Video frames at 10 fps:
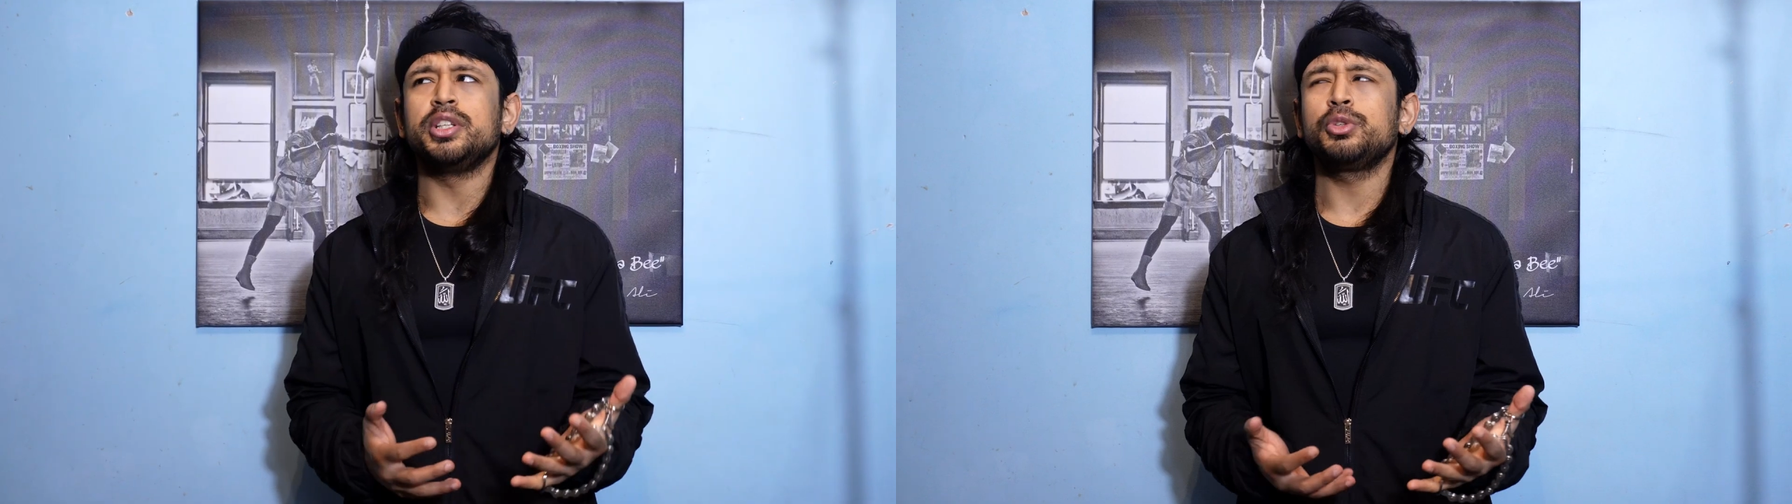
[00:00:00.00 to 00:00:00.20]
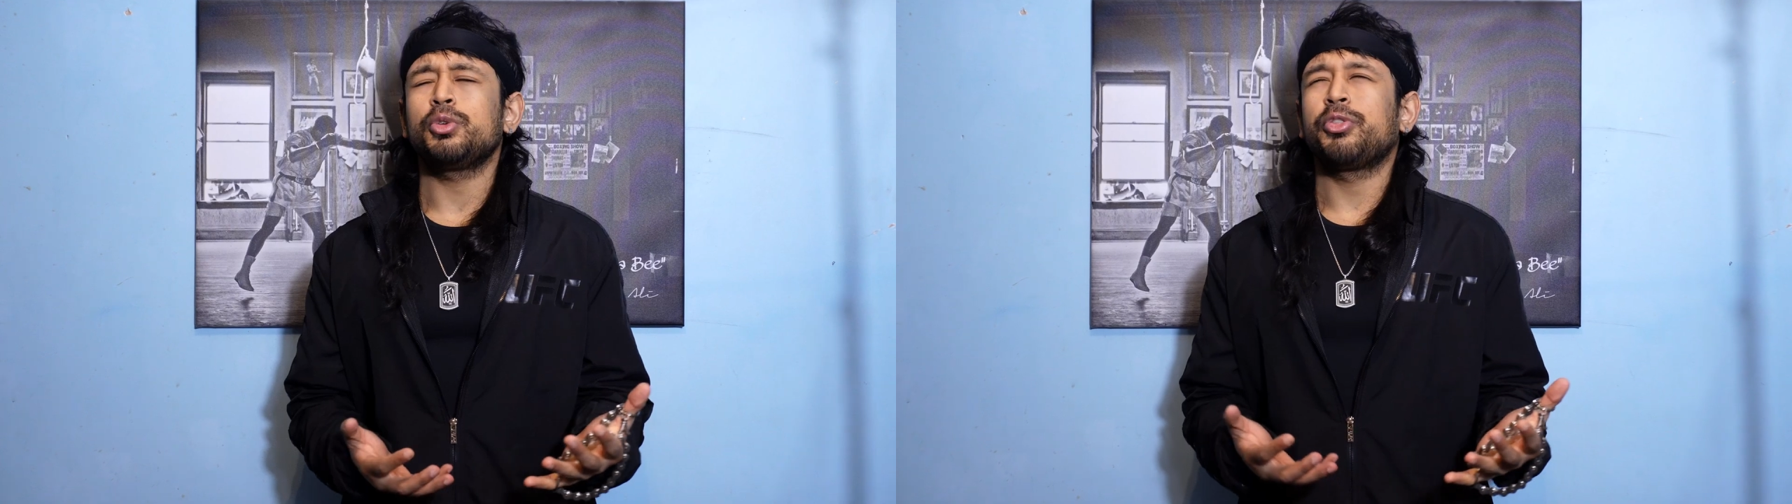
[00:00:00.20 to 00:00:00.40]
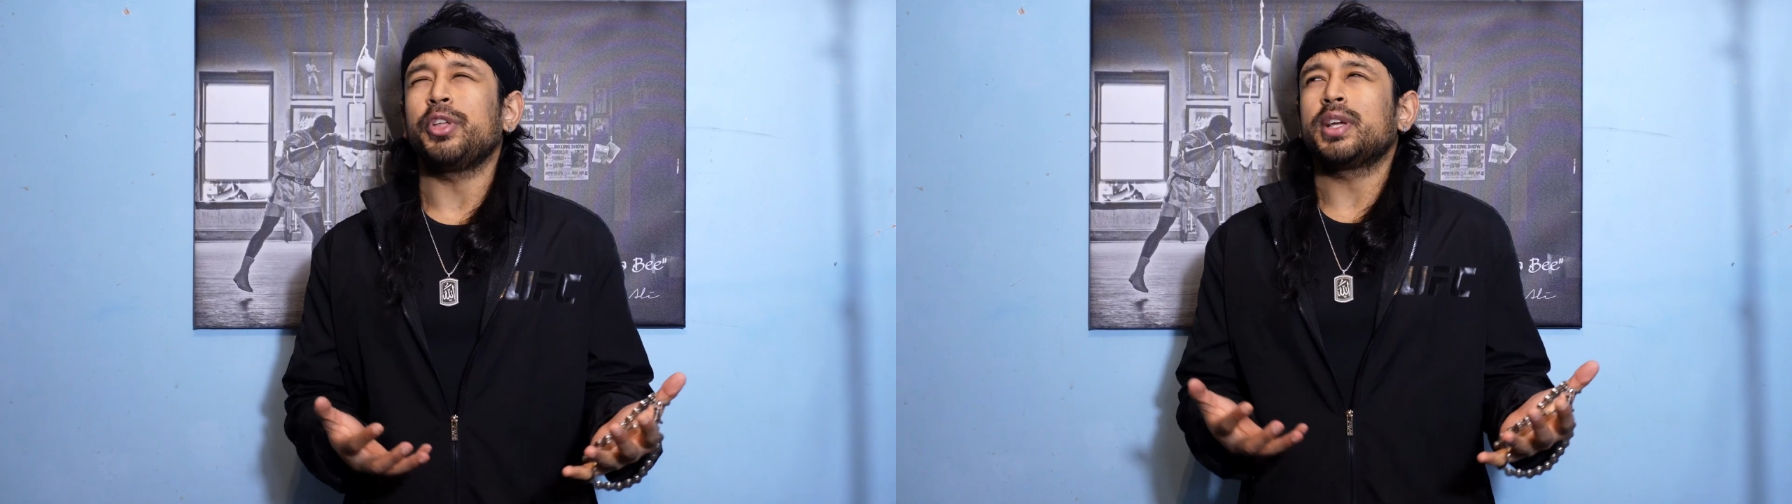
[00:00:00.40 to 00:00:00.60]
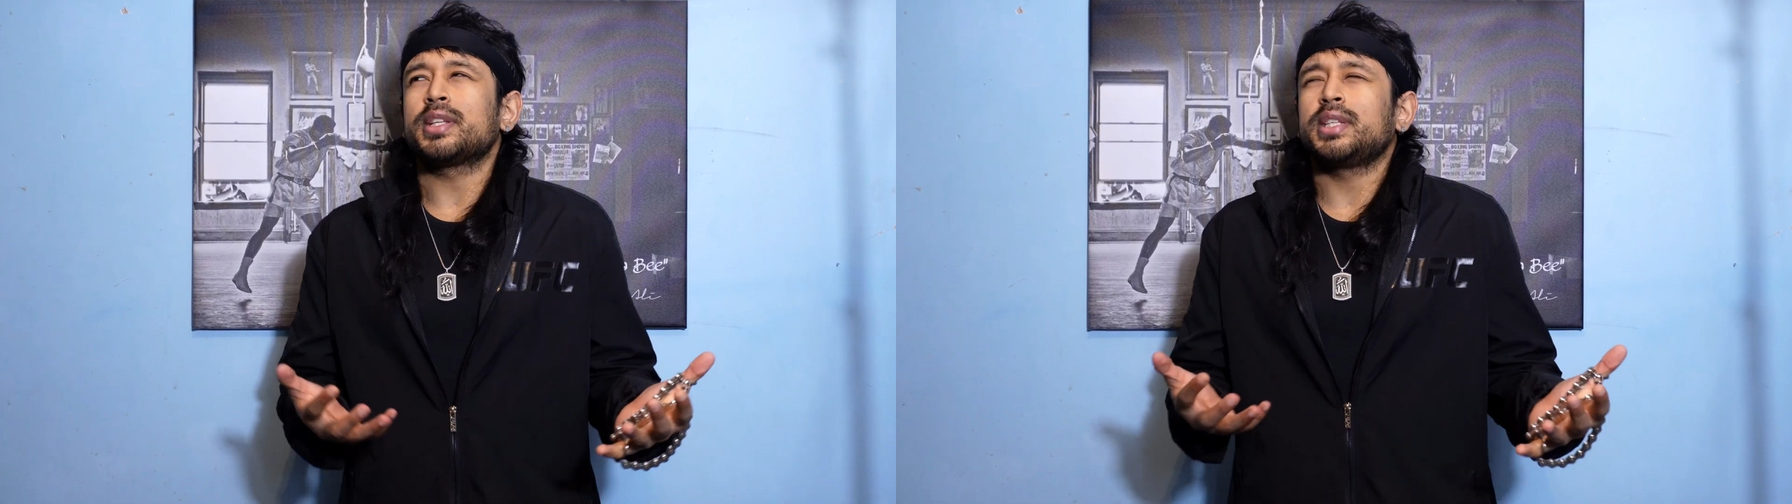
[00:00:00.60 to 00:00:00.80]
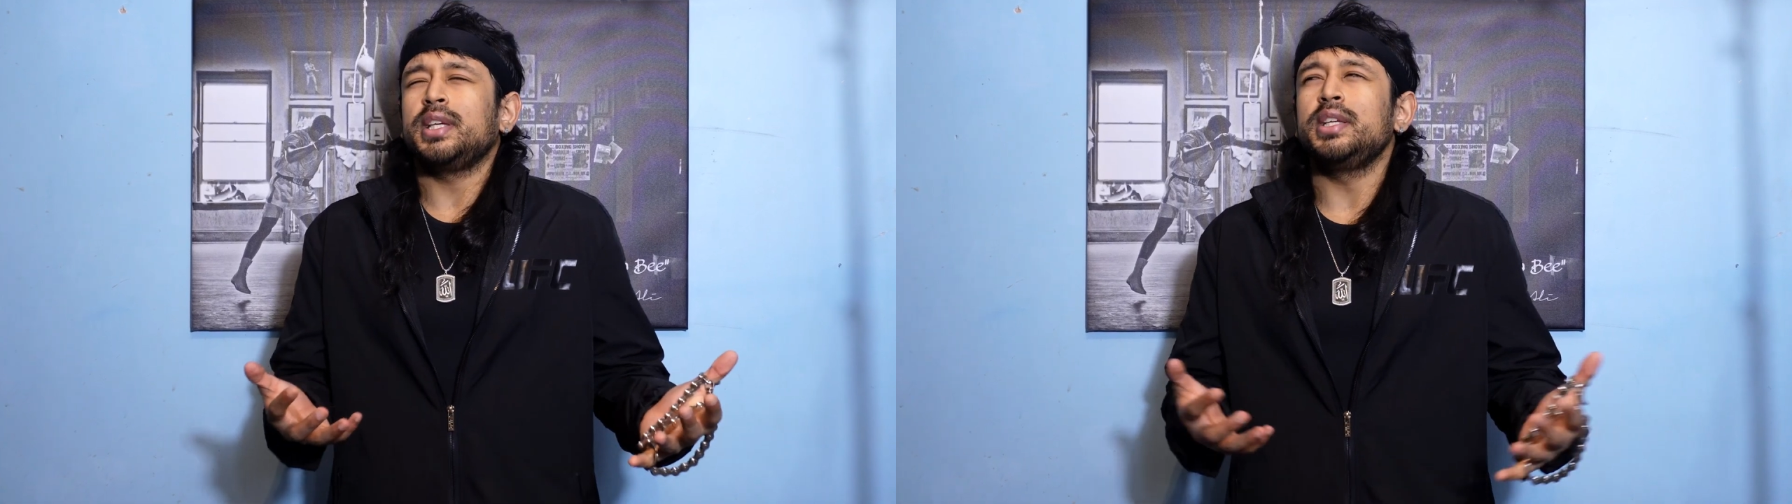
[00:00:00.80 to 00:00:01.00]
you'd think
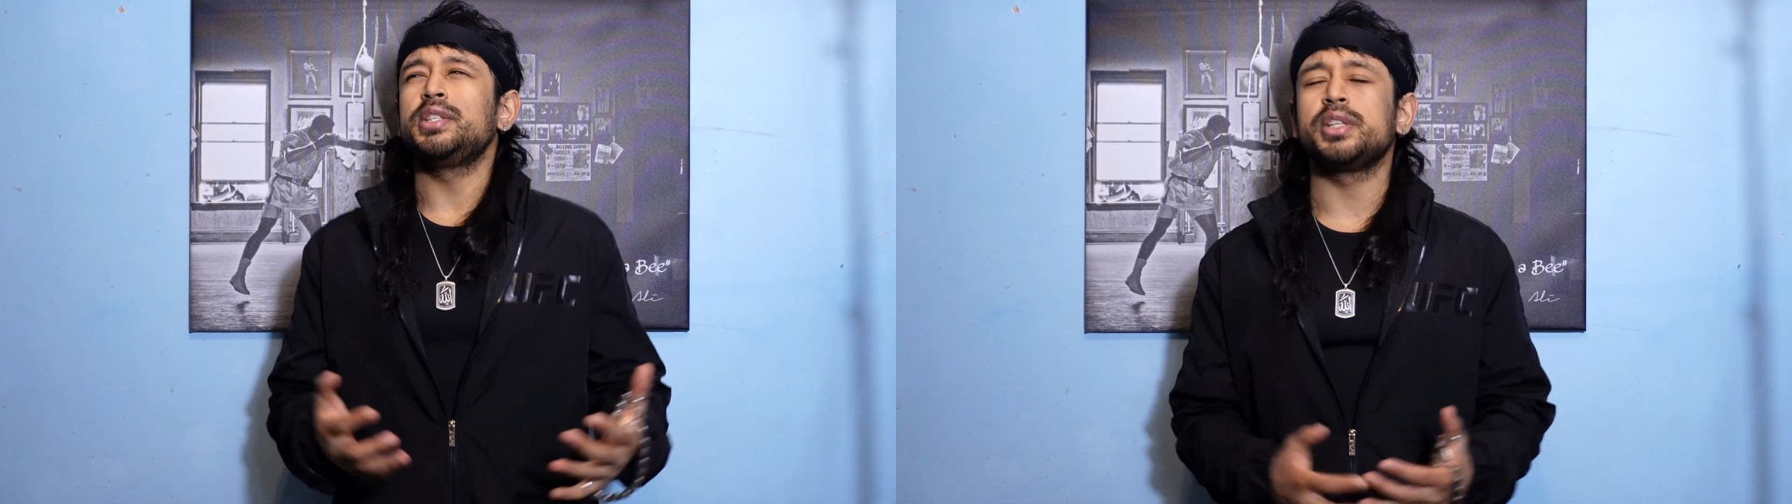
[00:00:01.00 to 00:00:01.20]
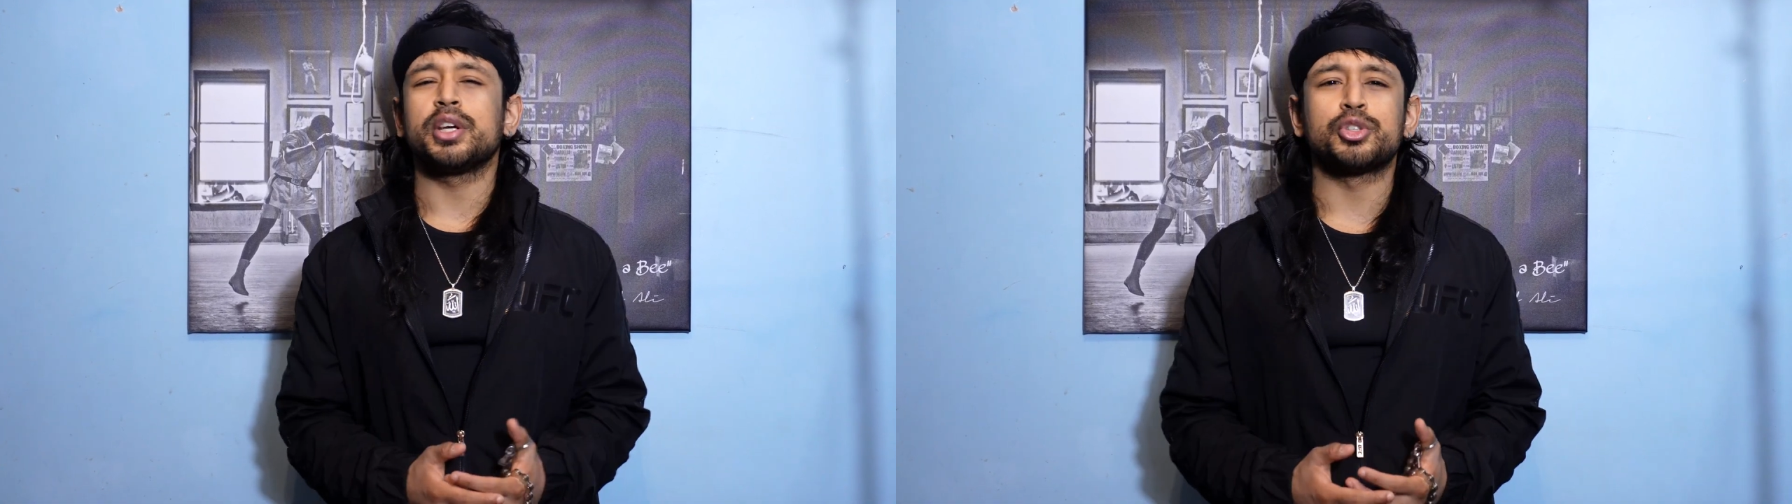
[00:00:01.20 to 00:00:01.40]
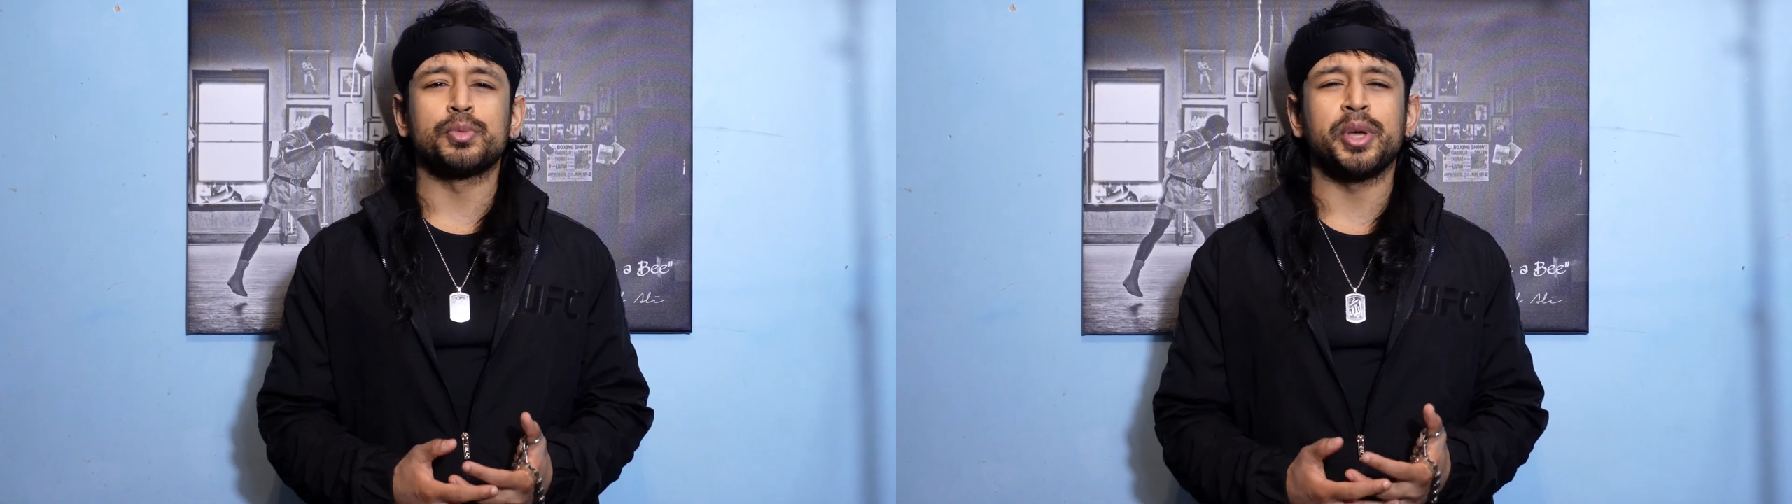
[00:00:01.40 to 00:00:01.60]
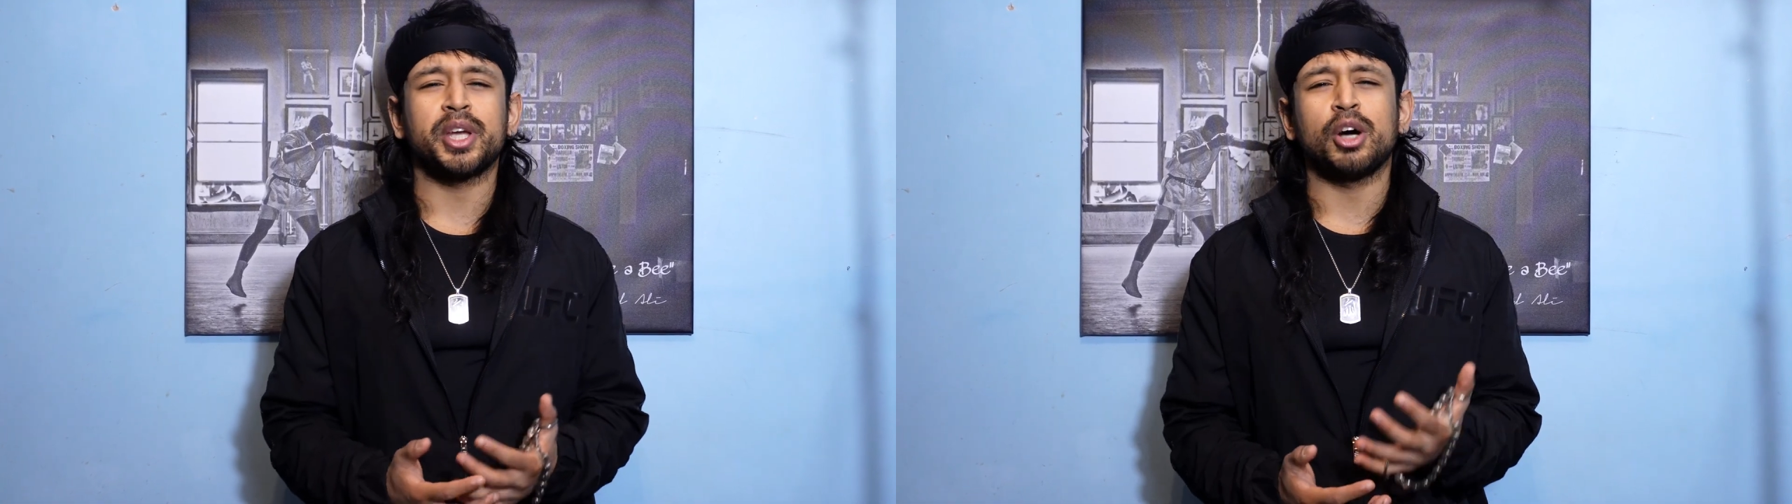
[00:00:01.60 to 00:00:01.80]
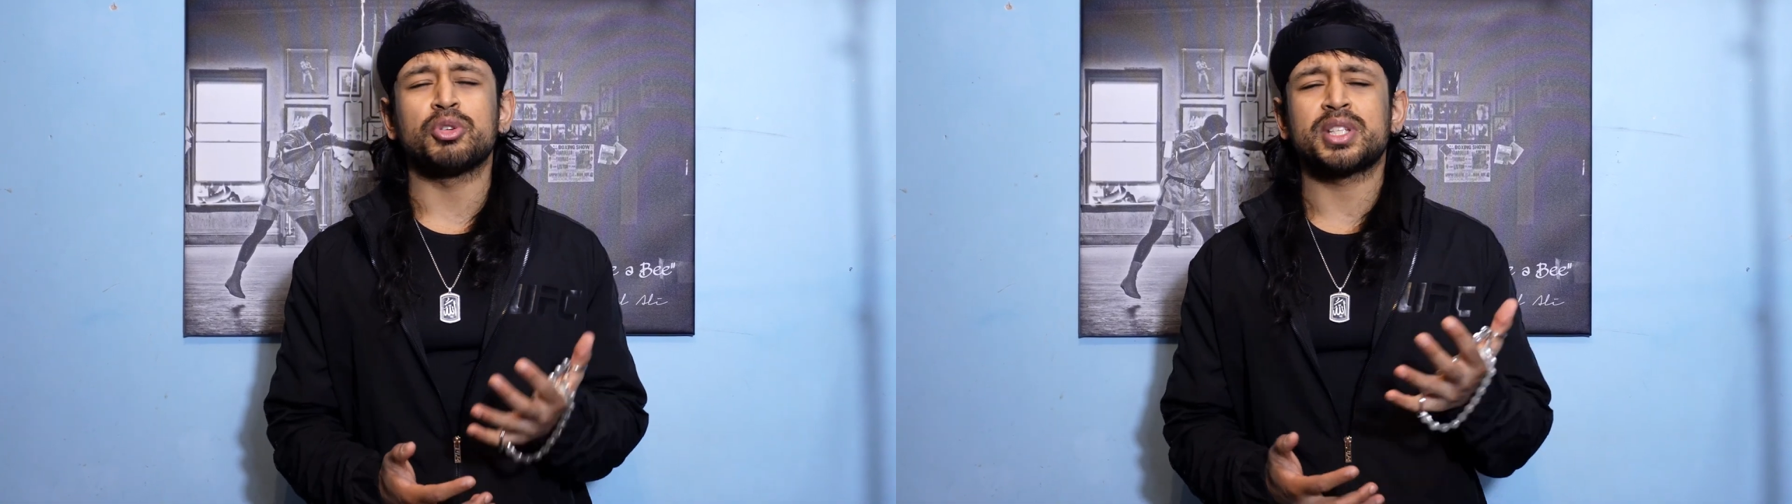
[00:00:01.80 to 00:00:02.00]
it's easier to
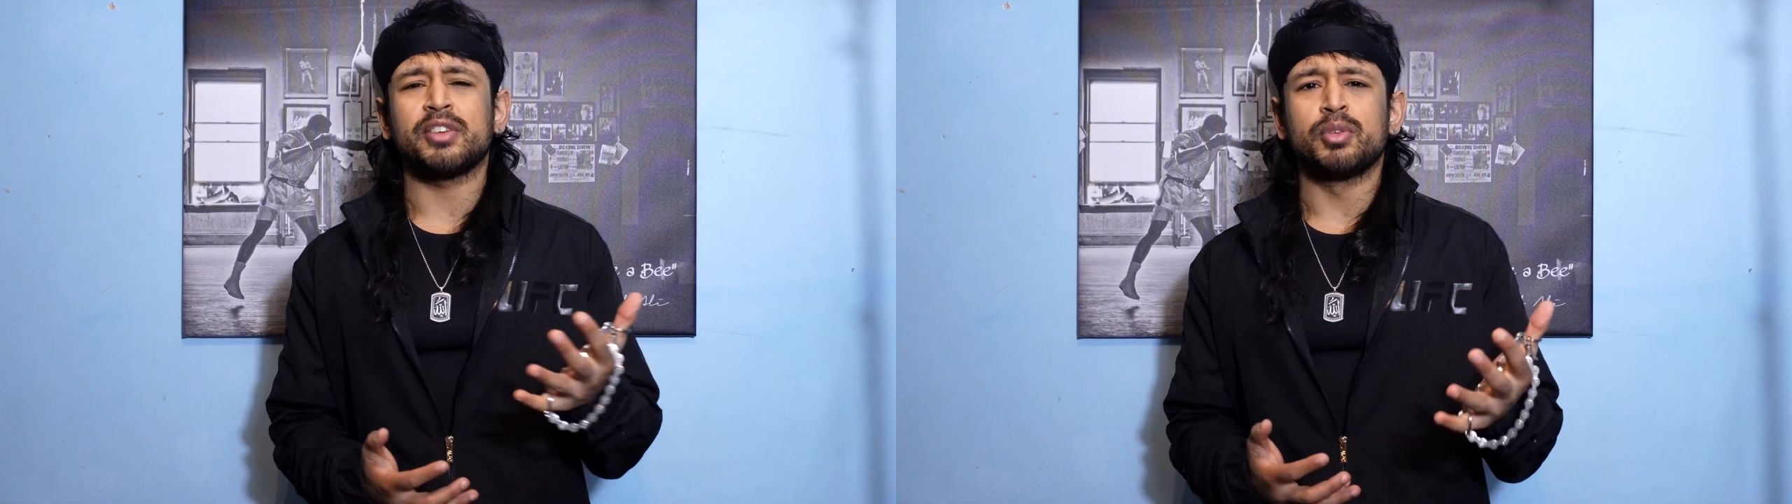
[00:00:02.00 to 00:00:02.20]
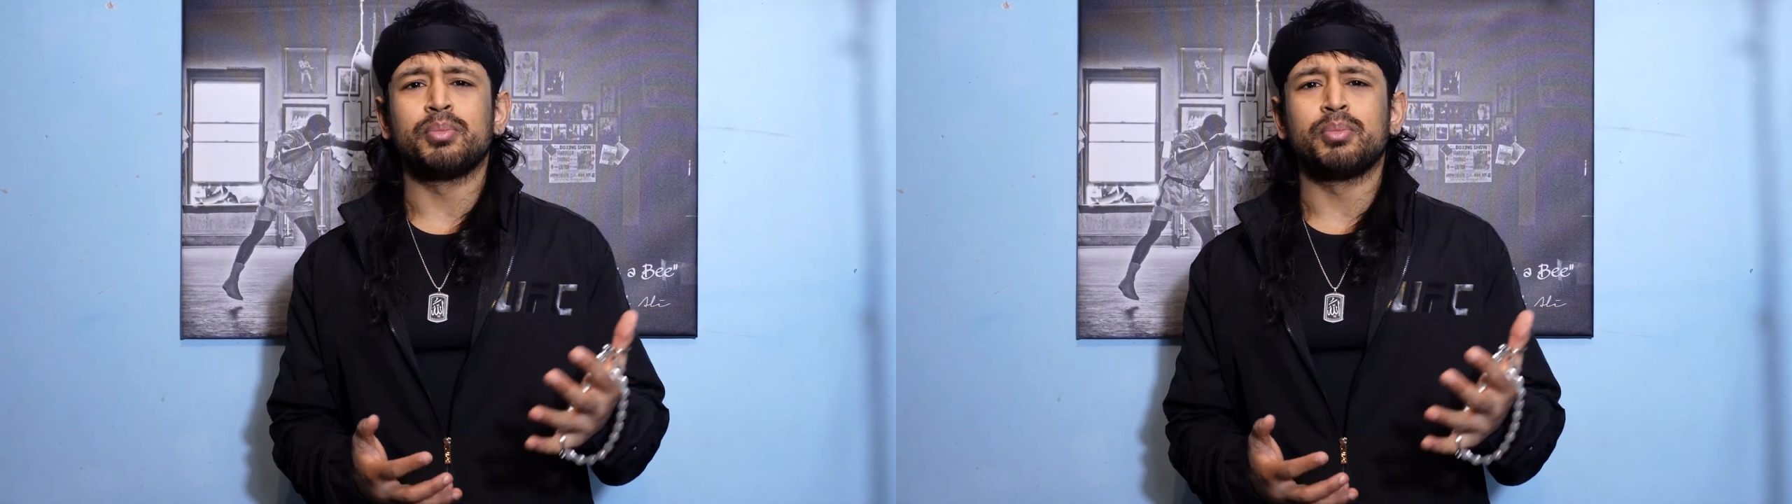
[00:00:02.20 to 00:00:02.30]
pick out 7